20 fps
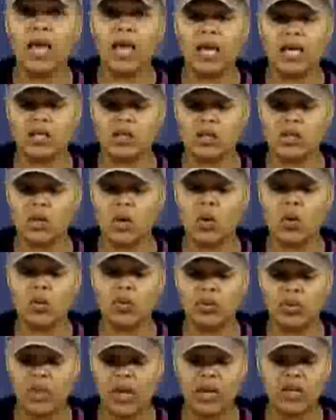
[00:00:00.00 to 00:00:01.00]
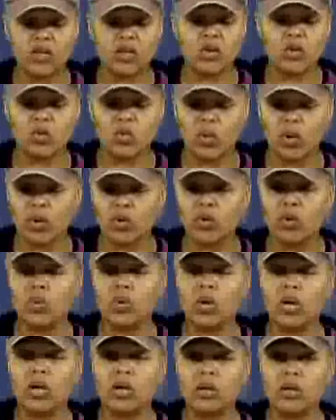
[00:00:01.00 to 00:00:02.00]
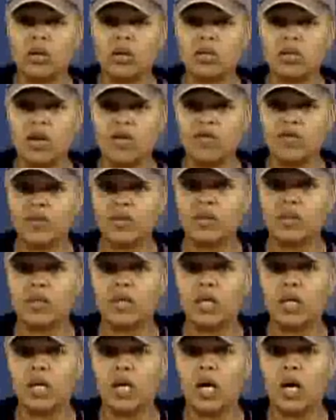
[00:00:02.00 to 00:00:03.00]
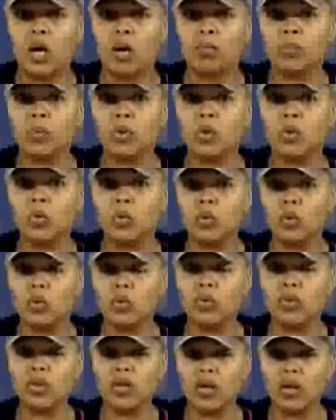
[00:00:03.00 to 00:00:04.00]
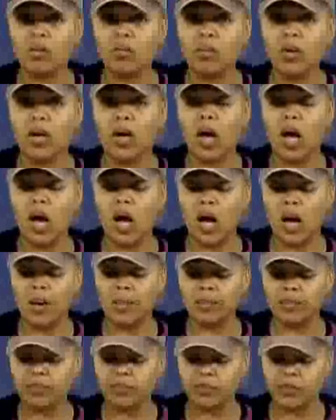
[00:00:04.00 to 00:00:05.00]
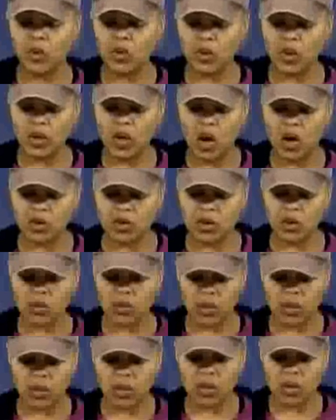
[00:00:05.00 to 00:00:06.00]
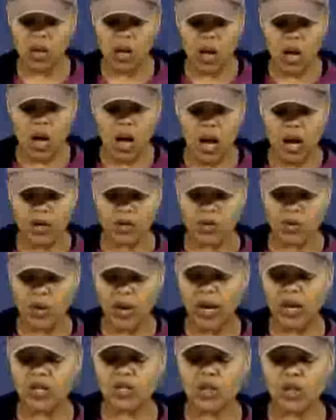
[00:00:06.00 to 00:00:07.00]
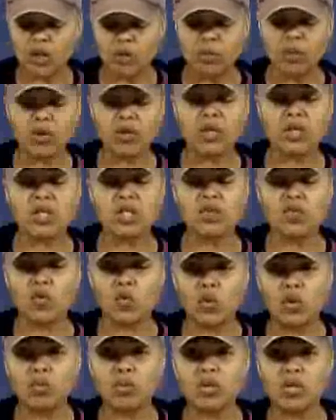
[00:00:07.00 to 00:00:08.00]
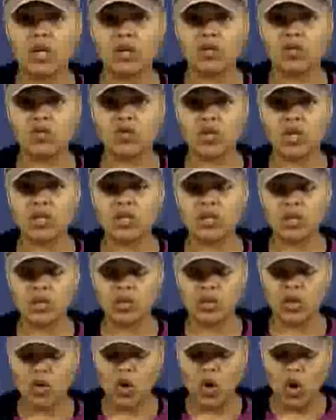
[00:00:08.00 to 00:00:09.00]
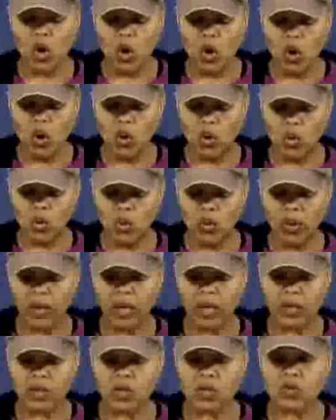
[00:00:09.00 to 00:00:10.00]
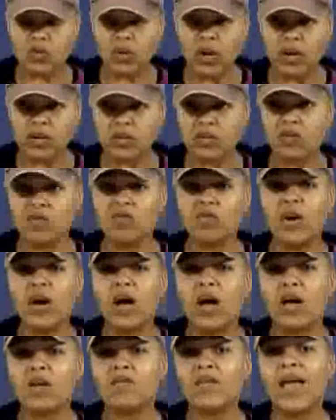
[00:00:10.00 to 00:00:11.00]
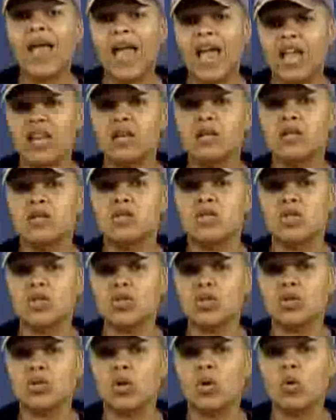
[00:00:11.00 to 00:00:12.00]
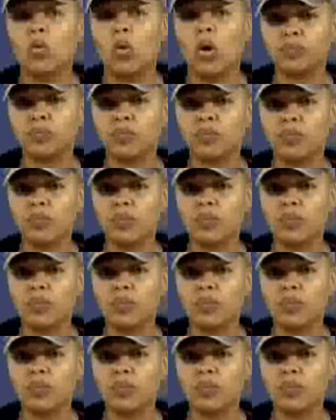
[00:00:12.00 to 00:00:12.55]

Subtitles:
And so they do work. You can definitely Google them. You can also look under Asian Communities for Reproductive Justice, who in 2005 added additional